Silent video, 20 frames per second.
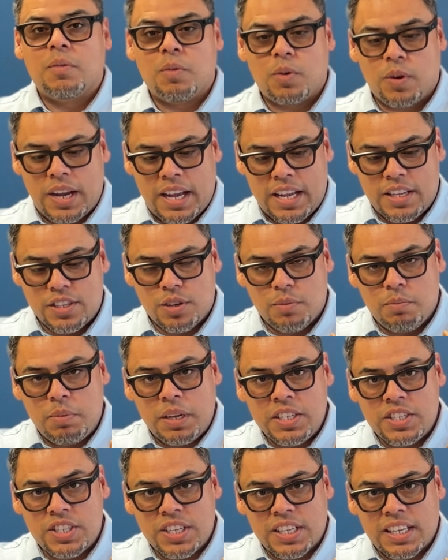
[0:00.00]
or as you're
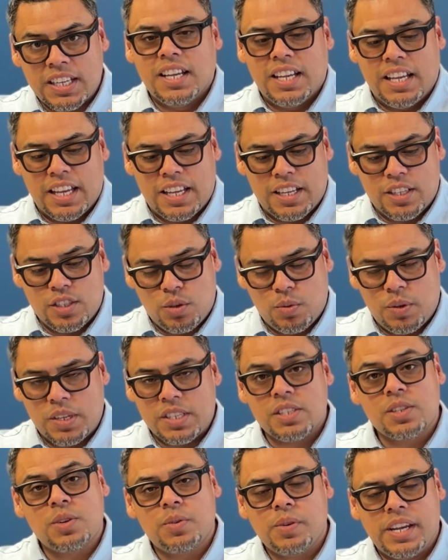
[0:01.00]
bunching it, it can
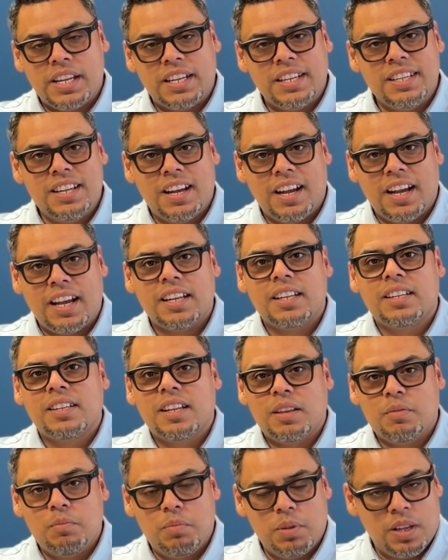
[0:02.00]
twist and create a knot
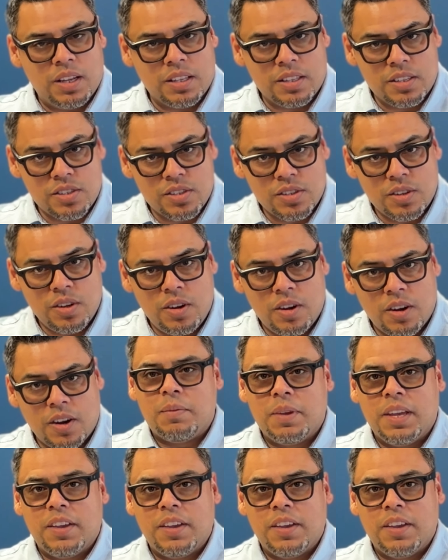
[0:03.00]
and plug the cigar.